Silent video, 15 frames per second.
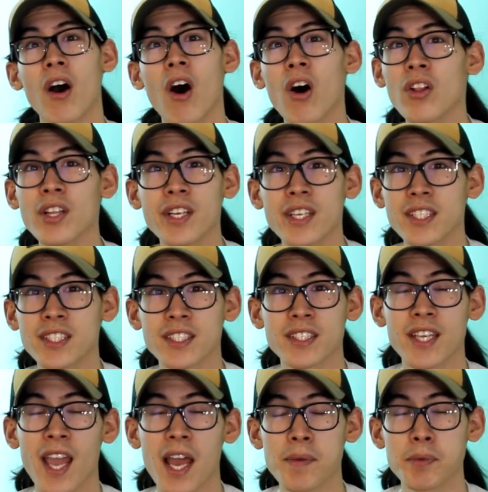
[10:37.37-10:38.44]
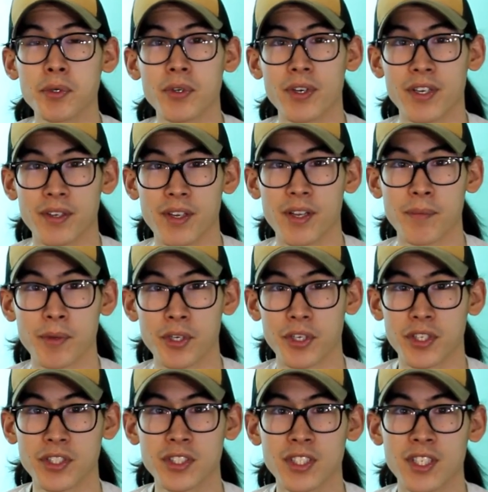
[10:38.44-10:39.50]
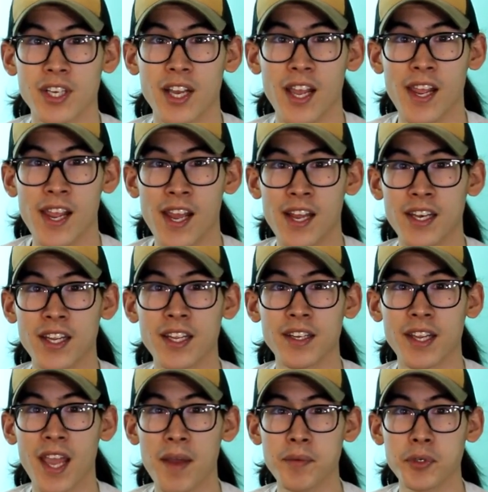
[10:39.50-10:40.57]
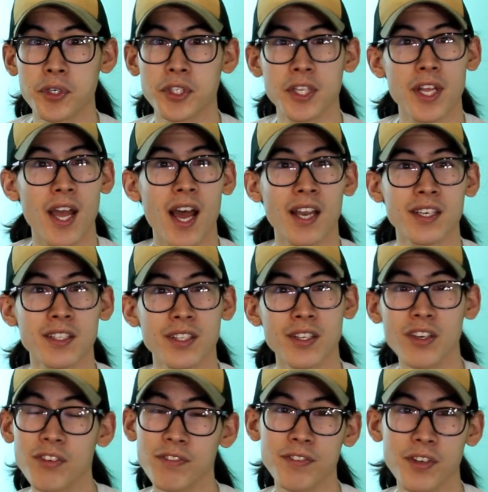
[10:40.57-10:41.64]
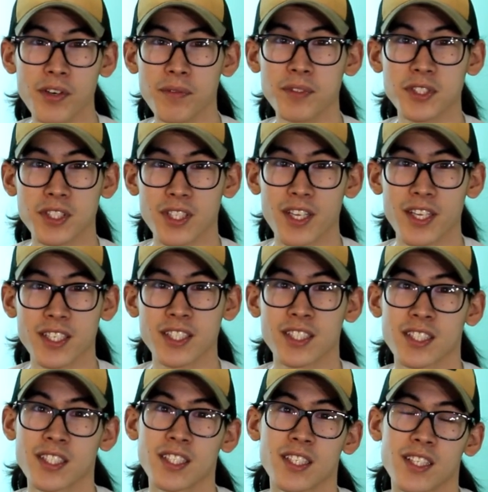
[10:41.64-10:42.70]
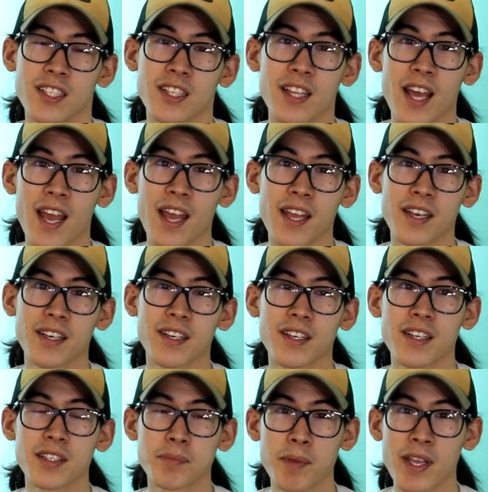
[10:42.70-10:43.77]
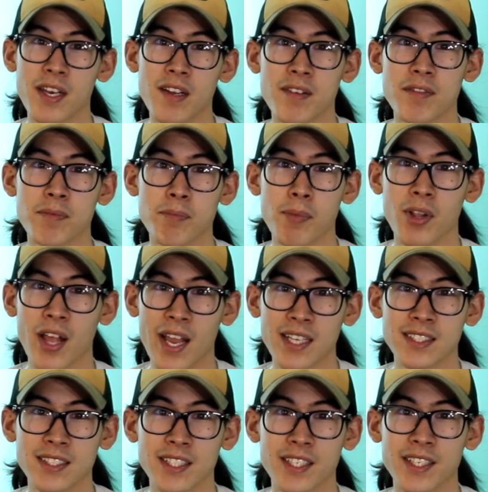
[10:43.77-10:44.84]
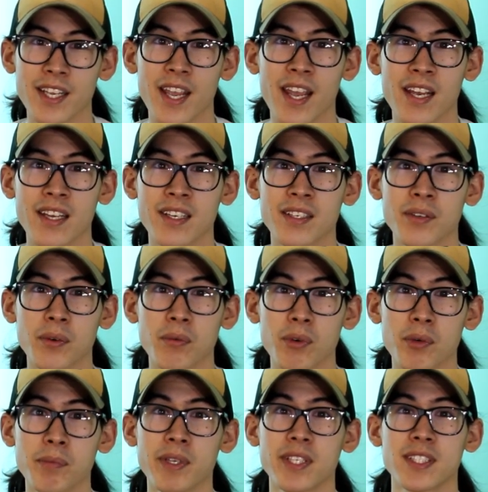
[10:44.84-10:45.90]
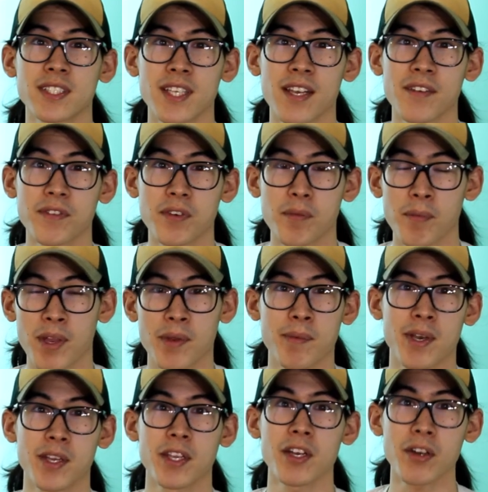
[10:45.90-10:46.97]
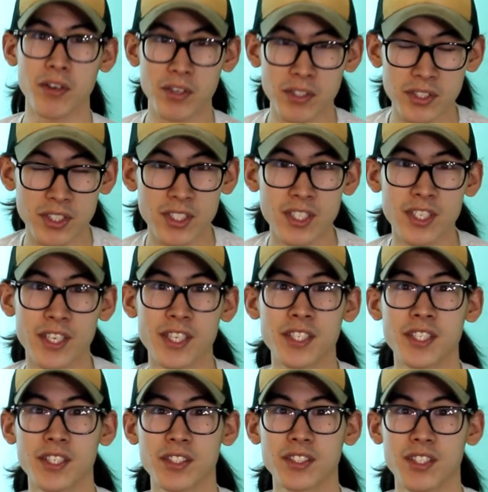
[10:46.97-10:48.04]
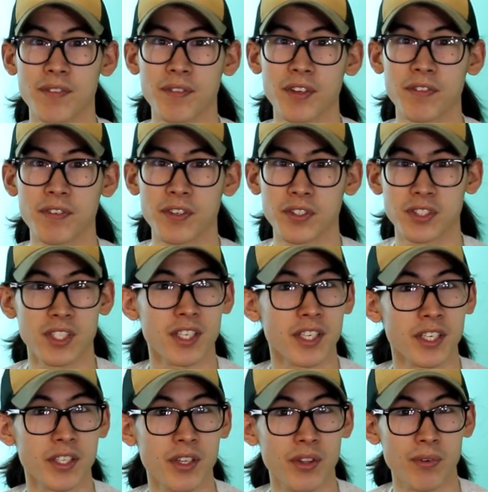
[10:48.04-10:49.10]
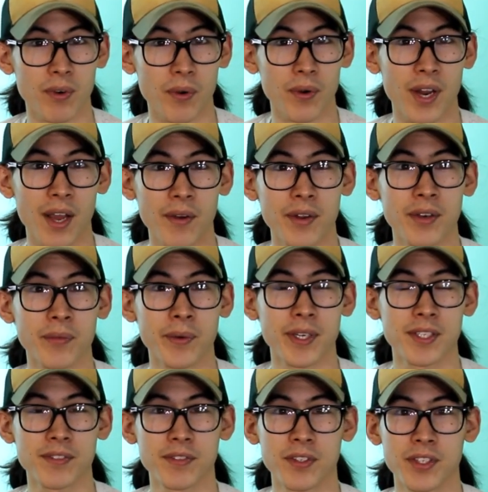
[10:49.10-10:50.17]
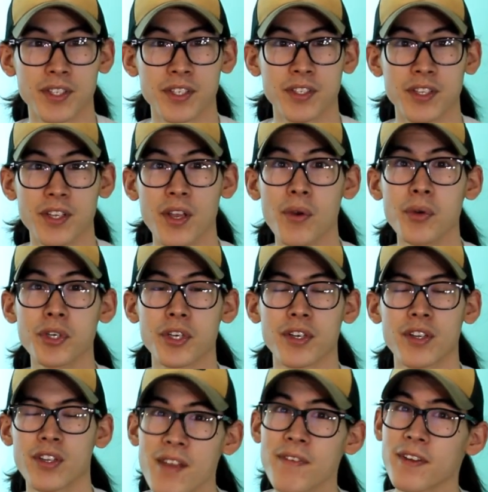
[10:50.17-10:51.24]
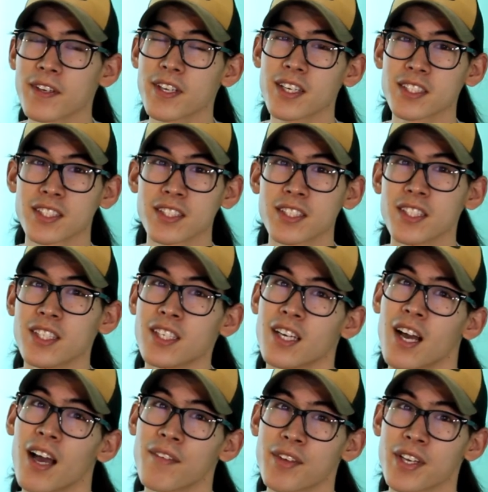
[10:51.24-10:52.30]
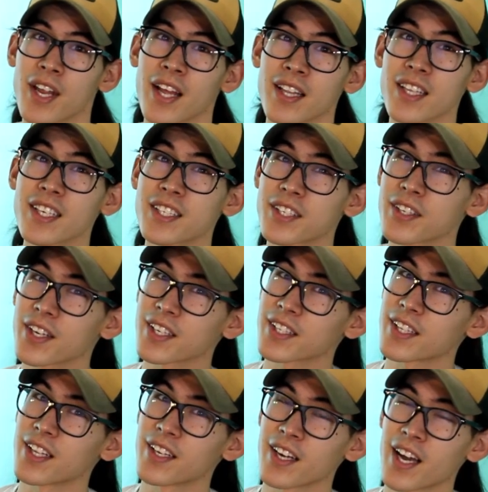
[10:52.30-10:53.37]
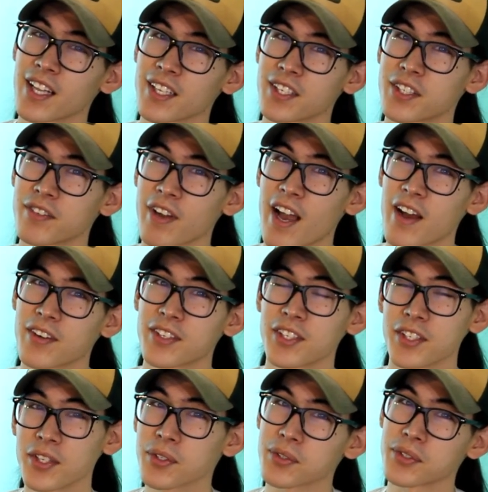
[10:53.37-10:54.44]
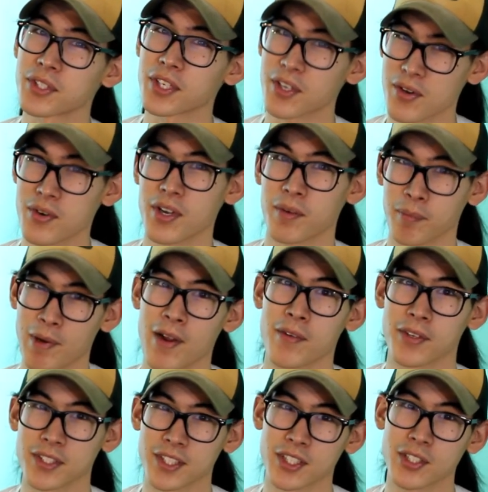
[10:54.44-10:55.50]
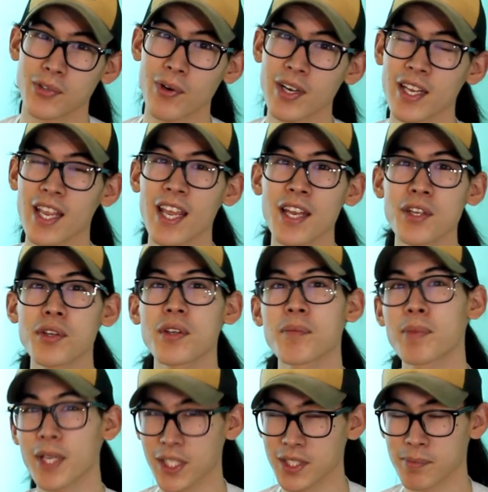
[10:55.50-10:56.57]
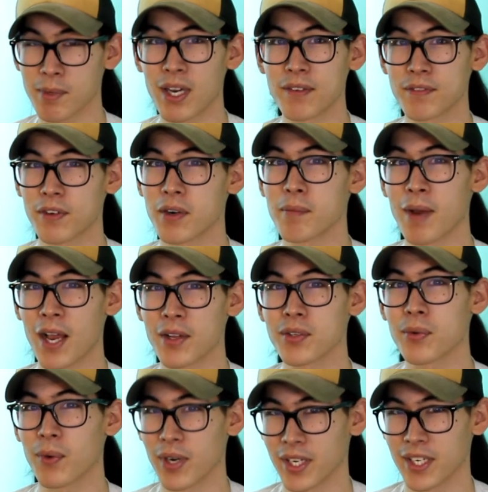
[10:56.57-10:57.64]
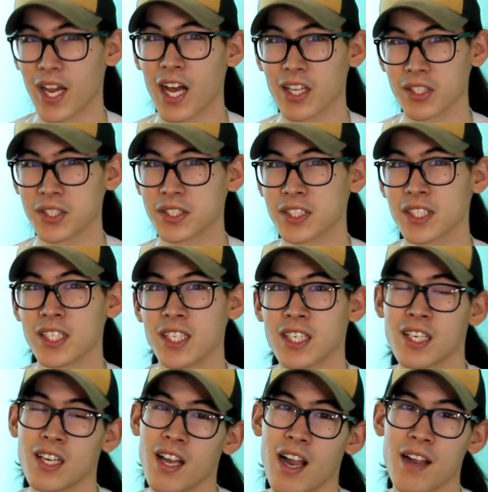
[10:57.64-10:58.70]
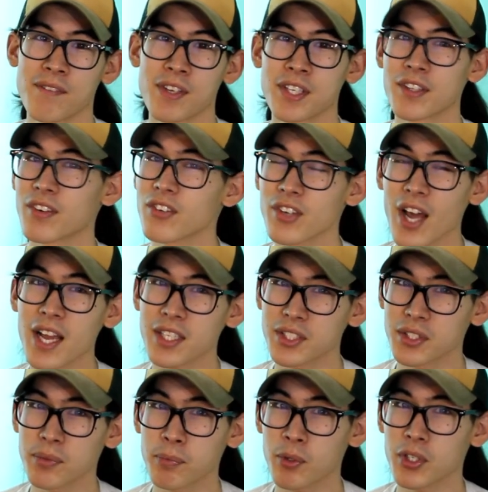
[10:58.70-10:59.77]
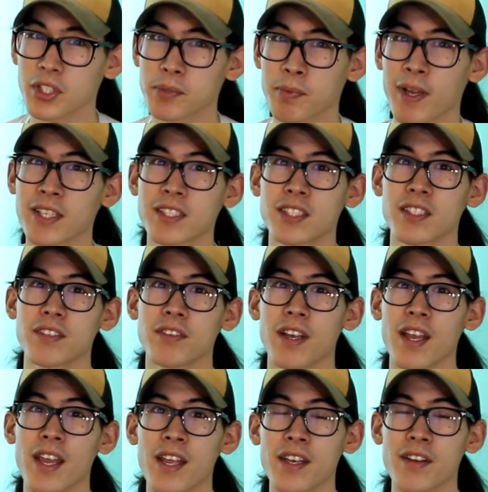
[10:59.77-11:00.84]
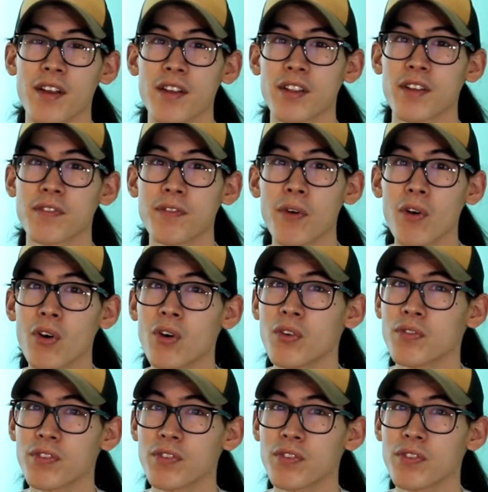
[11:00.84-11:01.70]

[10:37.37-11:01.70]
all it is is capturing images. And it captures it on a little film slit that is made of plastic and will be saved for many, many years until somebody feels the need to throw it out and wasteful into the ocean. If it doesn't, I mean, at least you get the knowledge of how to use the Kodak Brownie 620 and you can pick them up for about $20. I mean, they're not super expensive, and the full